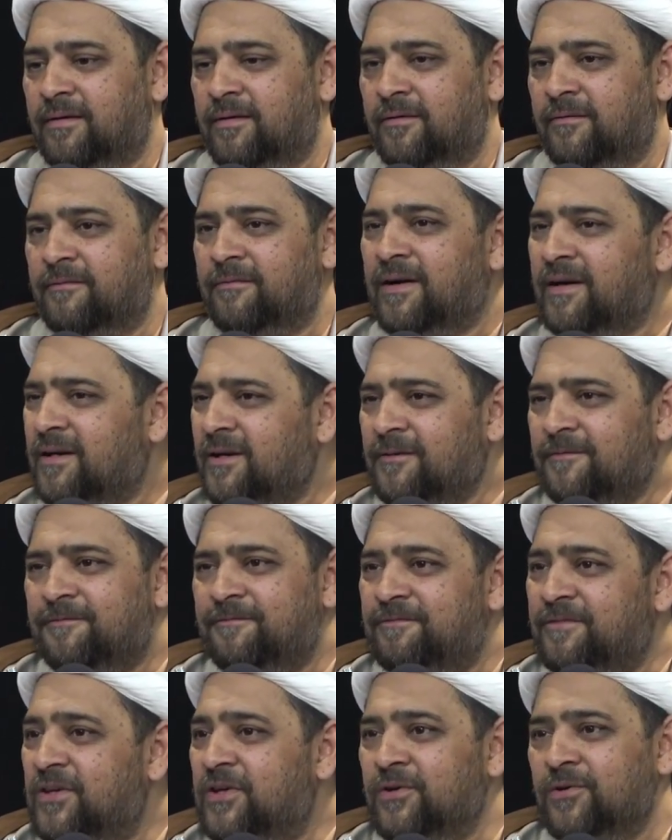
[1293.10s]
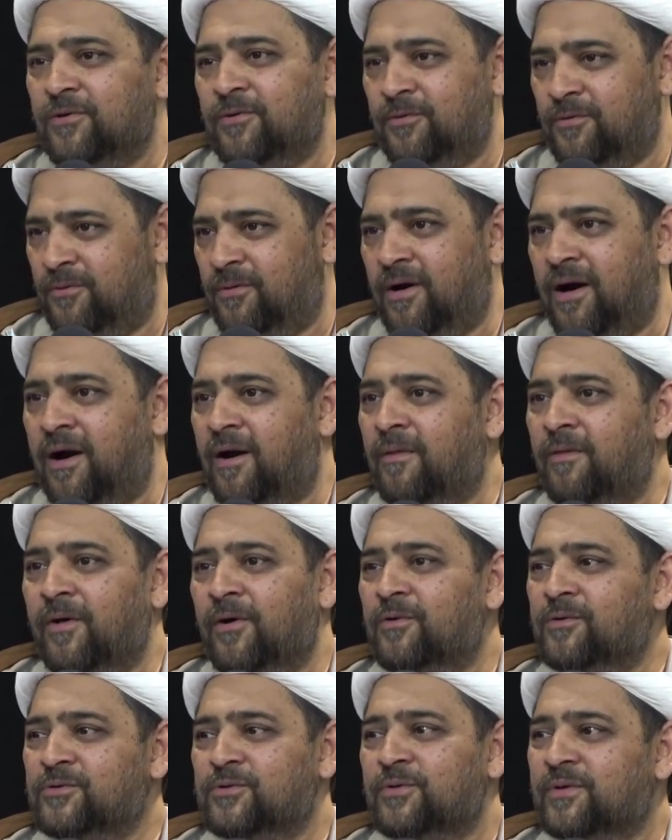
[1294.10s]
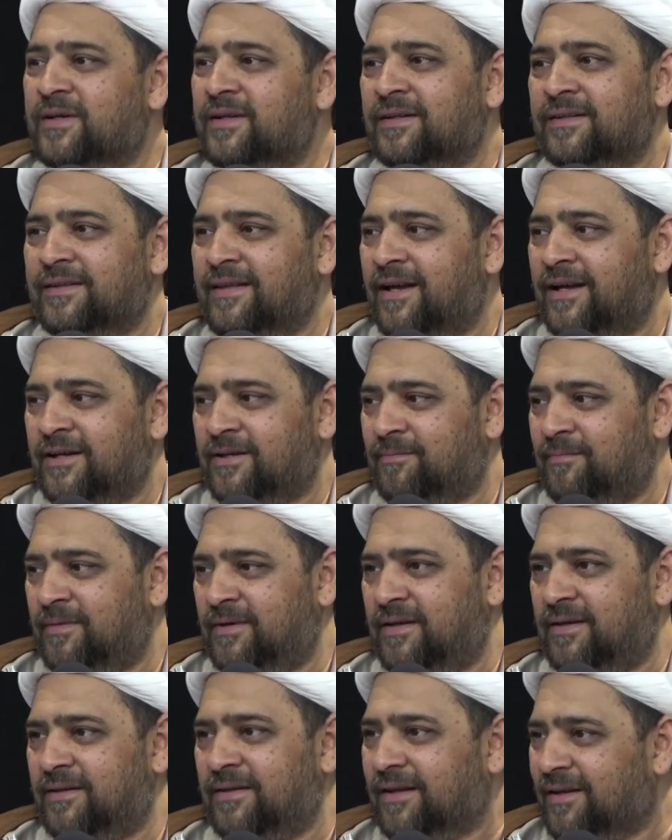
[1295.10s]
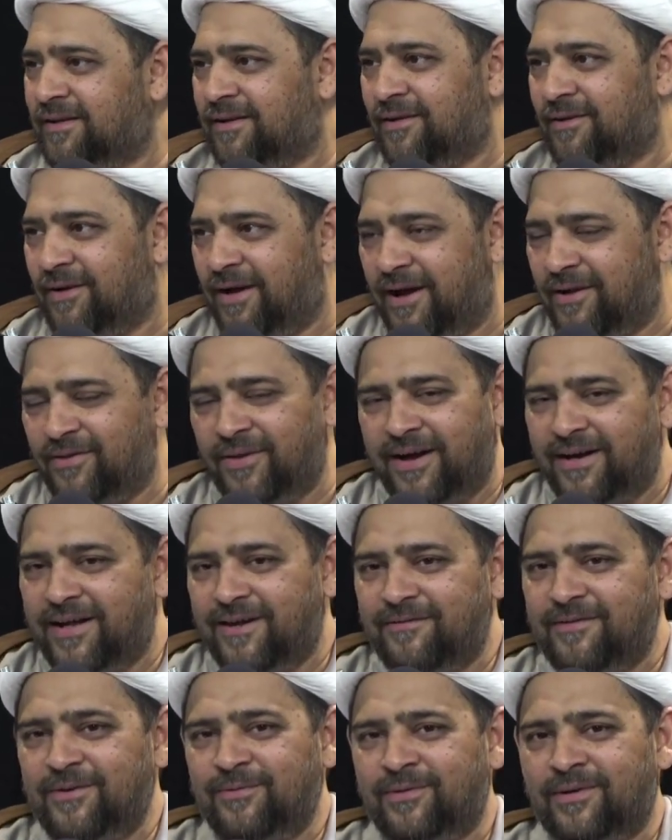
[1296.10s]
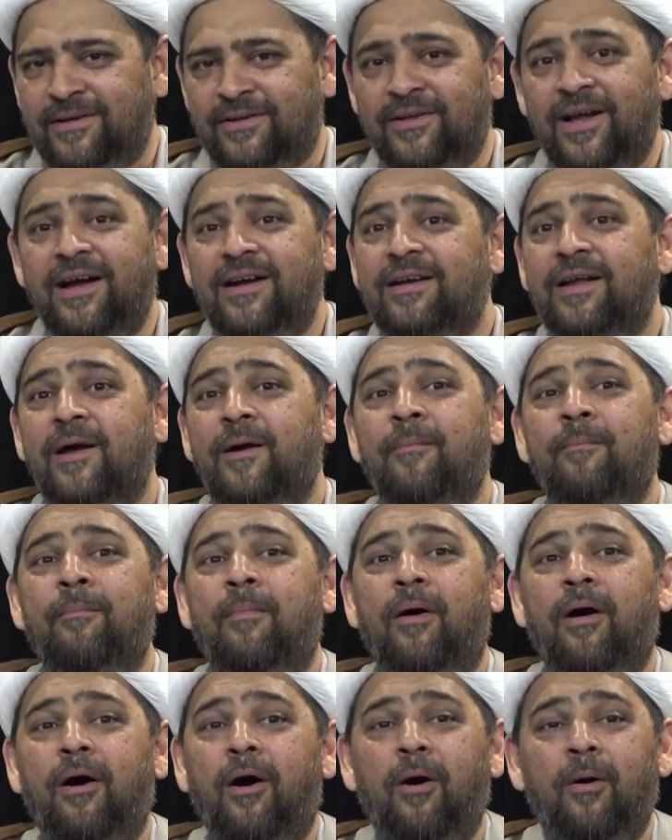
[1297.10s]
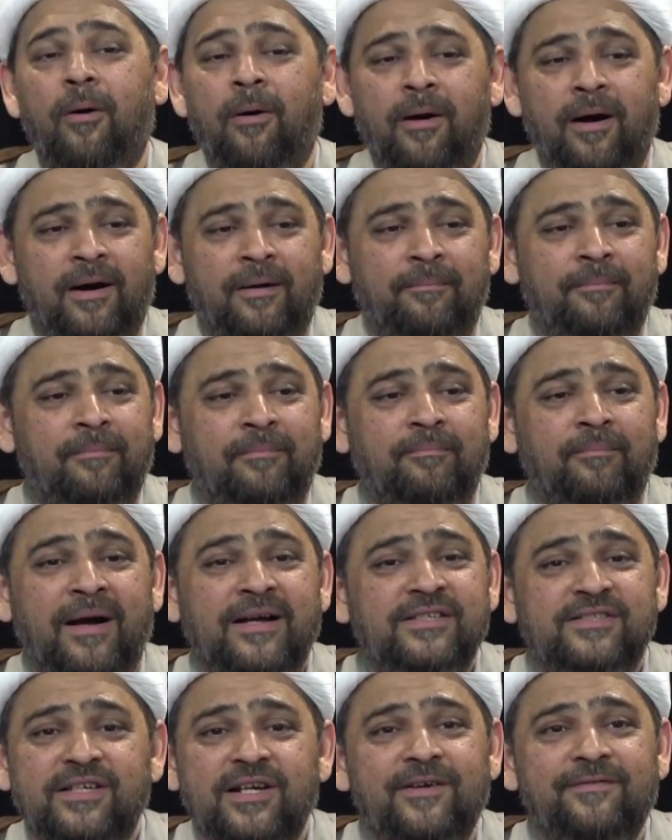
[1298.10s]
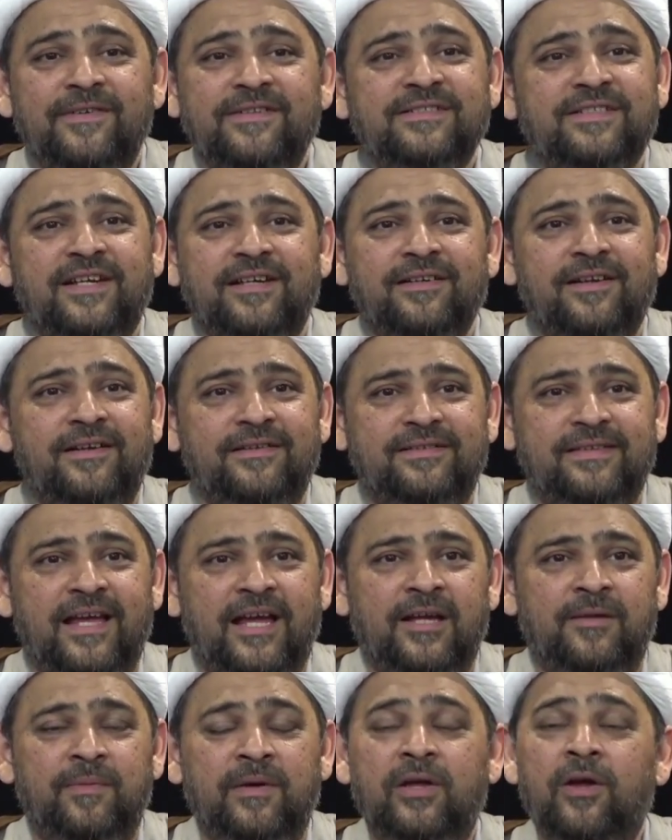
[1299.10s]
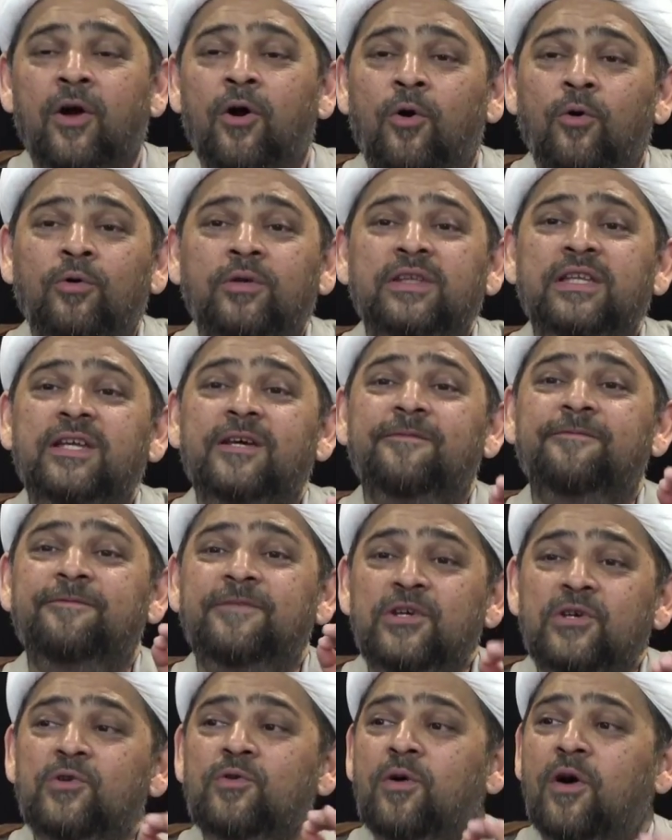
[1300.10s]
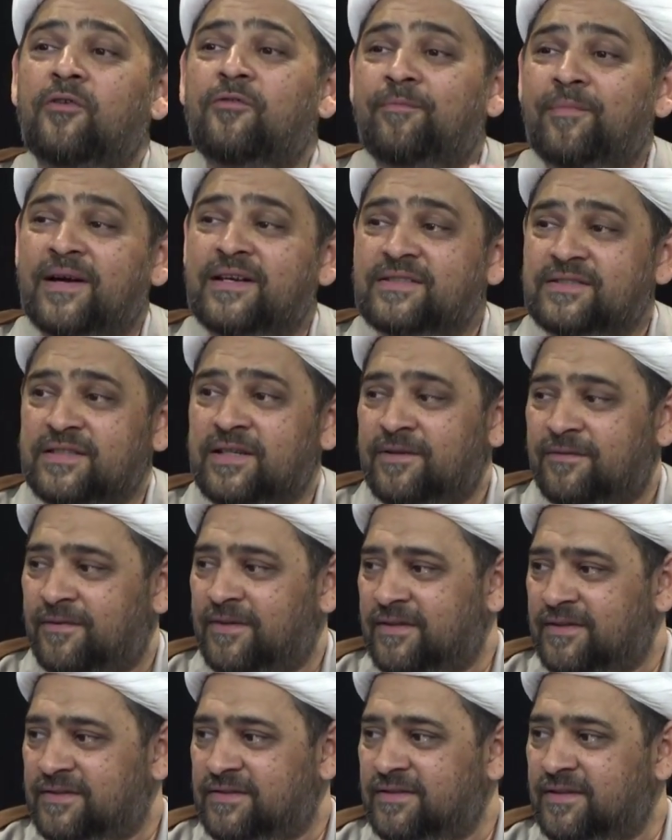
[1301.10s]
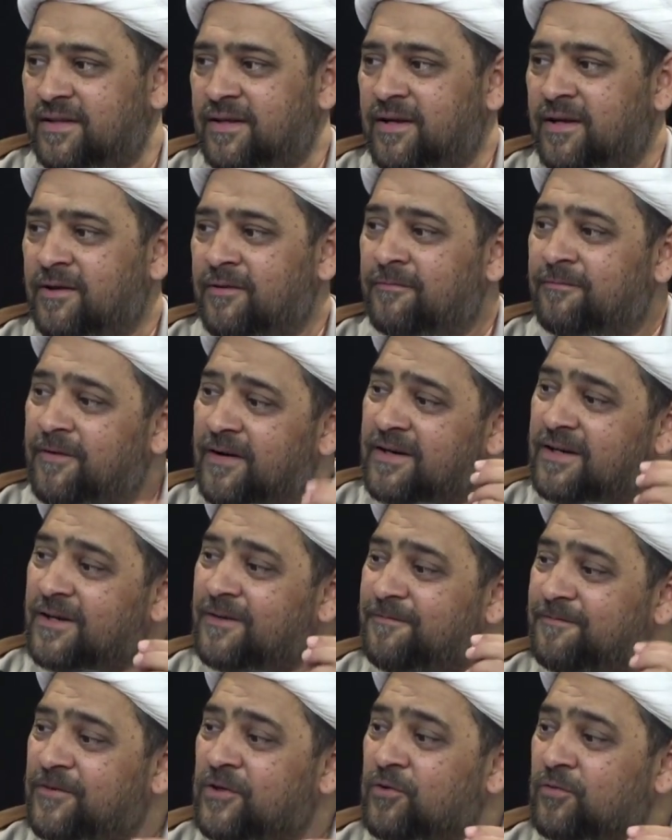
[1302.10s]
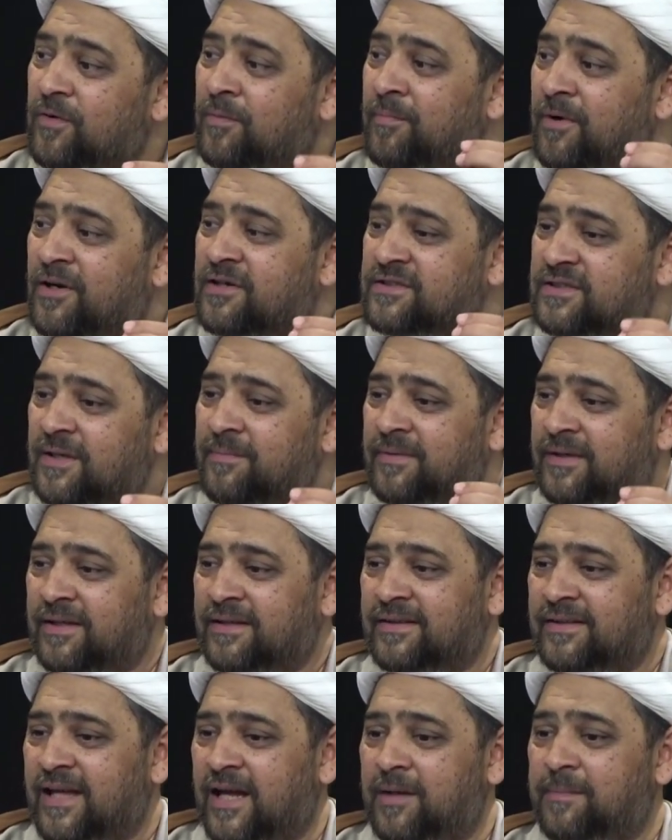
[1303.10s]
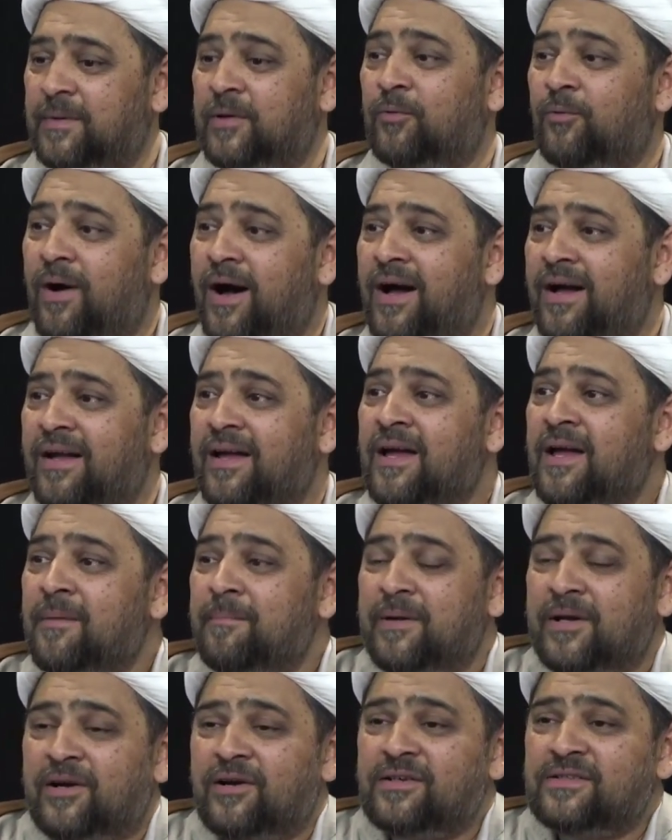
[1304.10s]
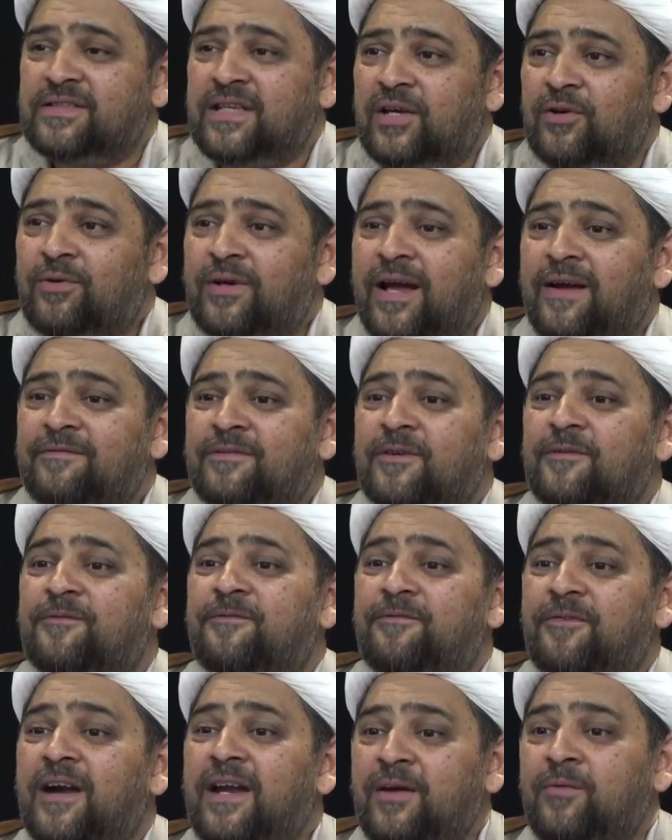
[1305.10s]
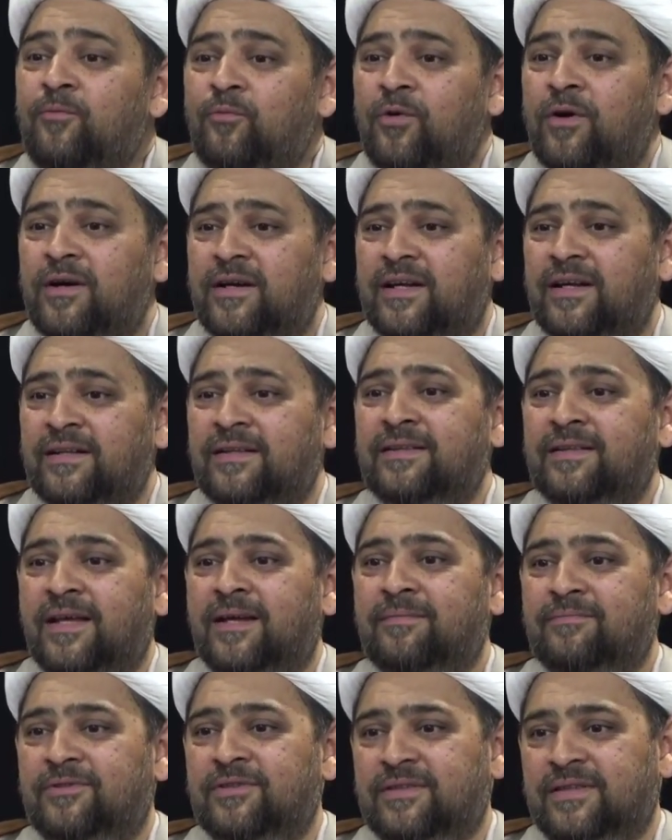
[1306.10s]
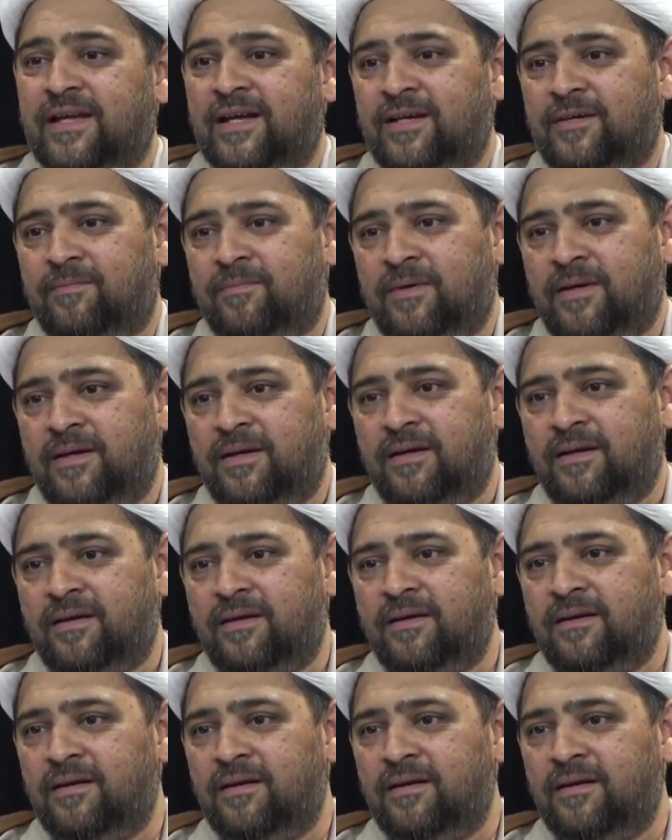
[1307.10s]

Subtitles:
Very few are those who can thank me. Not everyone, my servants cannot thank me. Only a few of my servants. Very few amongst them can thank me. Why? Because they don't have the framework in them to thank me.